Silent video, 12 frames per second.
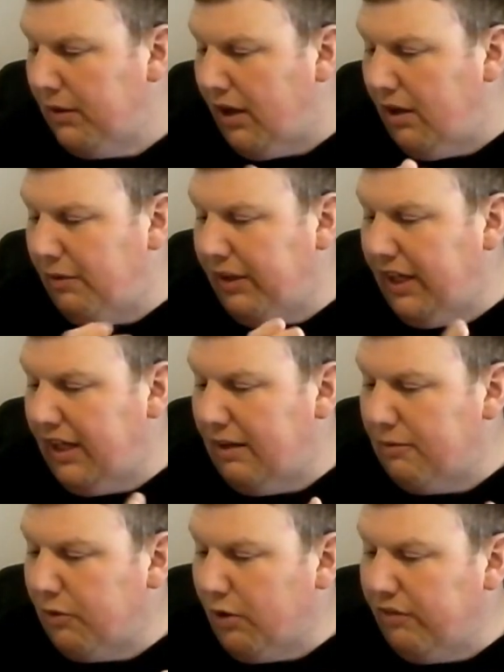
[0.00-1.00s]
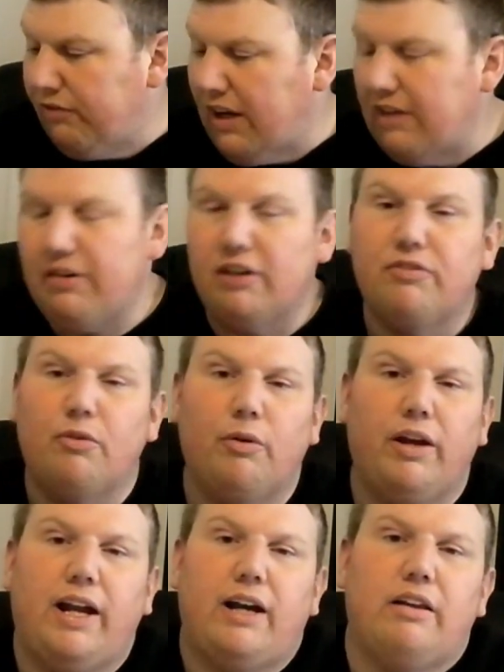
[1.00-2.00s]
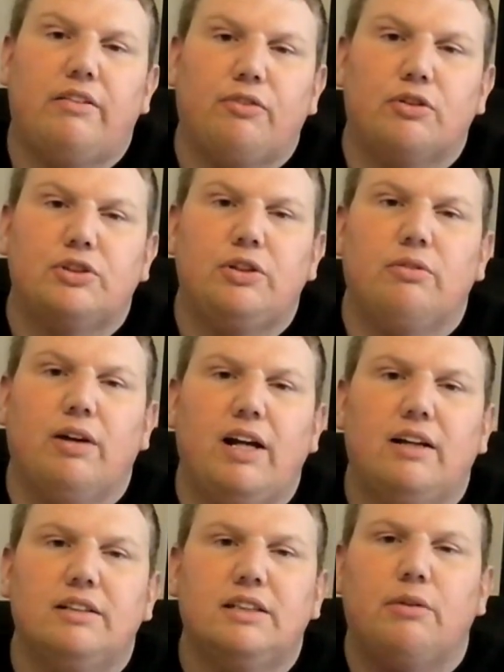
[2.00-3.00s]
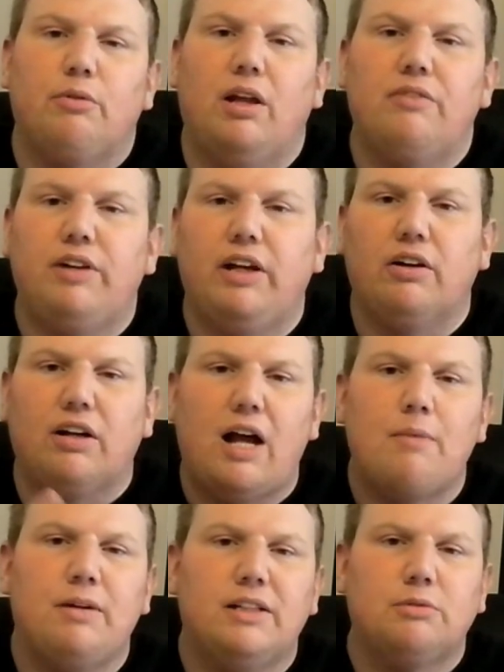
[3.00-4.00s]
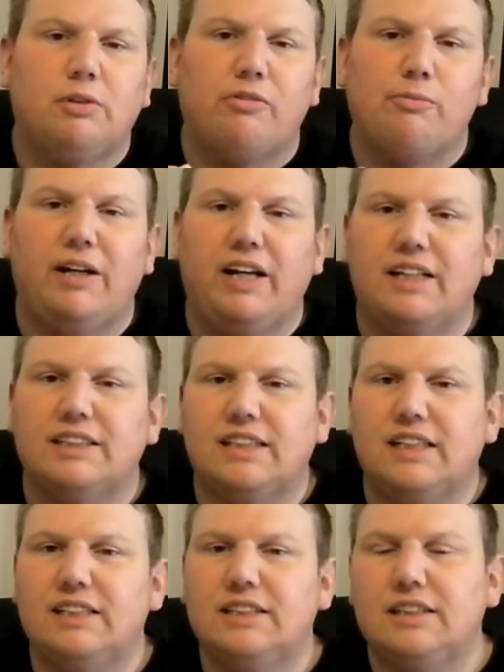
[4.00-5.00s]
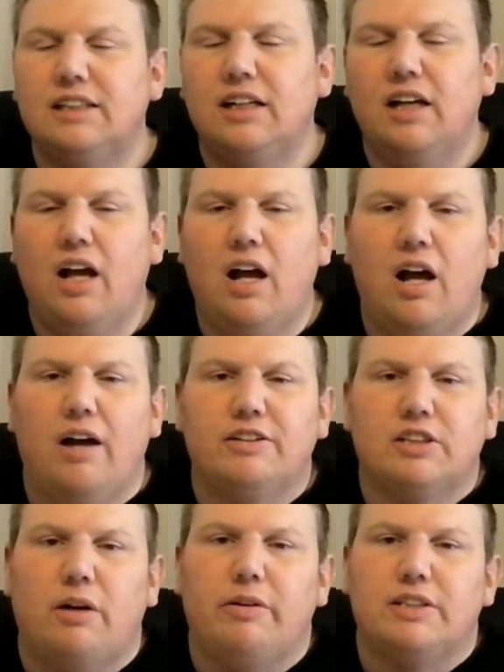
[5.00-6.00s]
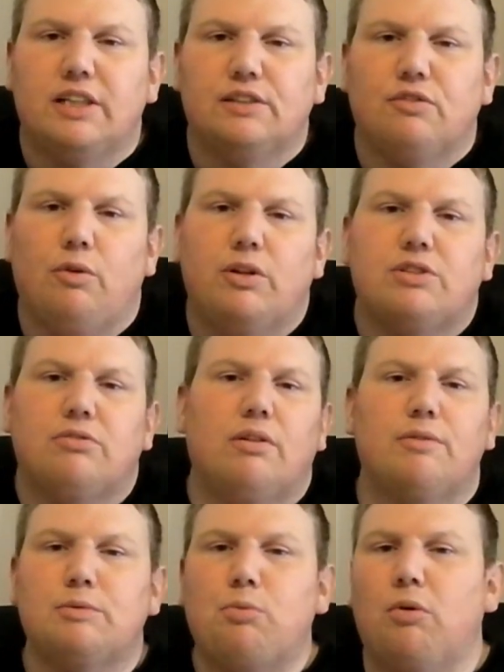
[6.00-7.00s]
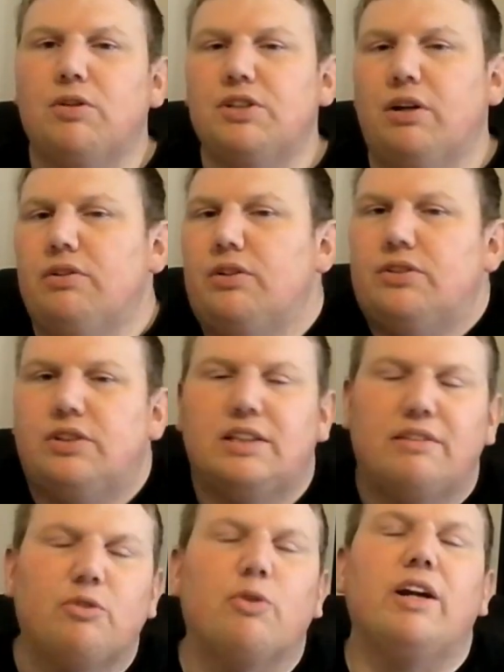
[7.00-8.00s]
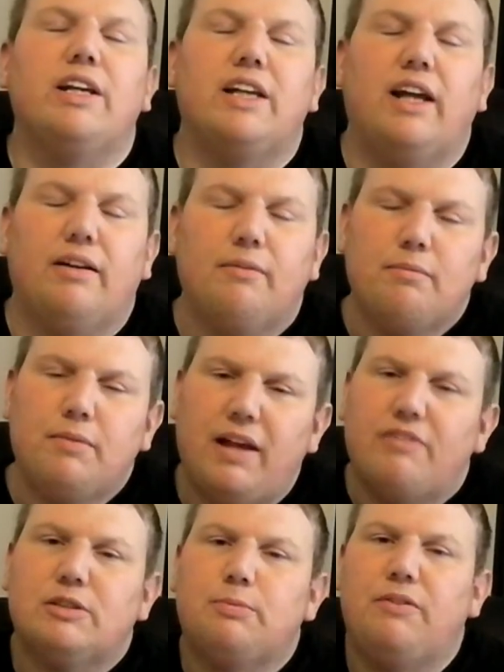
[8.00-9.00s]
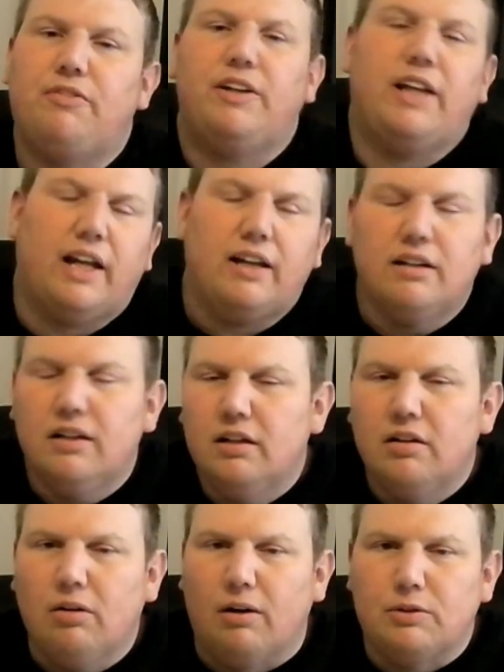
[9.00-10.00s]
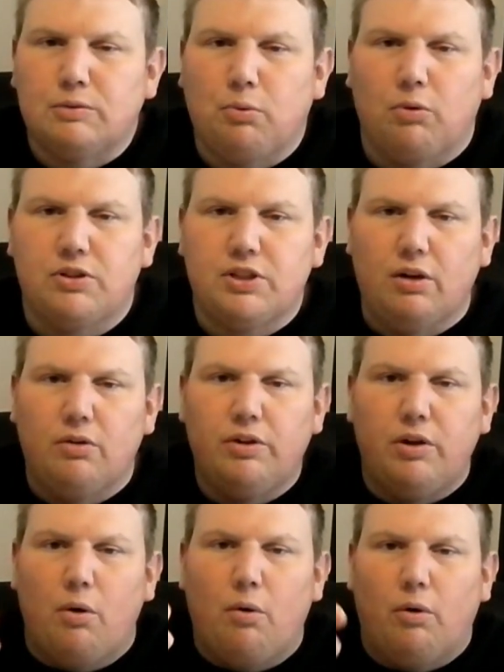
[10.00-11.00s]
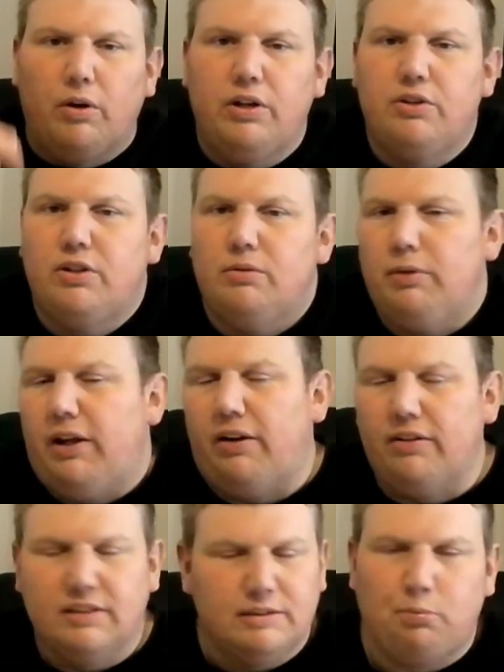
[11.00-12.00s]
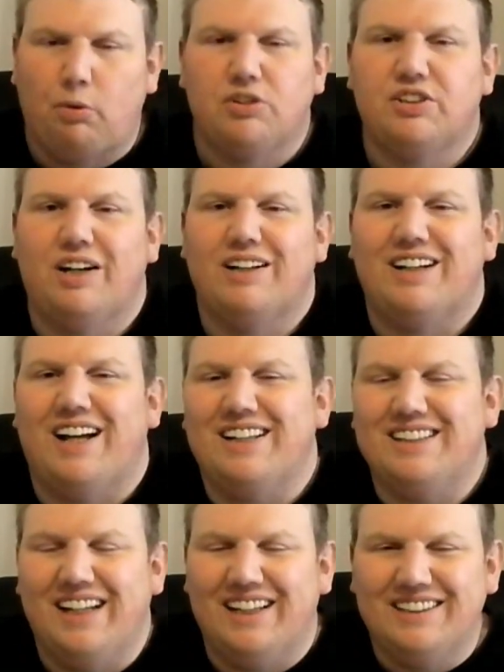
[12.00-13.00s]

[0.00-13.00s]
Again, I'm 35 out of 40 out of the first two rounds. I would love to hear comments, what everybody else is. As always, thanks for watching Robert Sports Show. Don't just have a great day. Have a spiffy day. Robert Sports Show, your YouTube leader, sports show and content.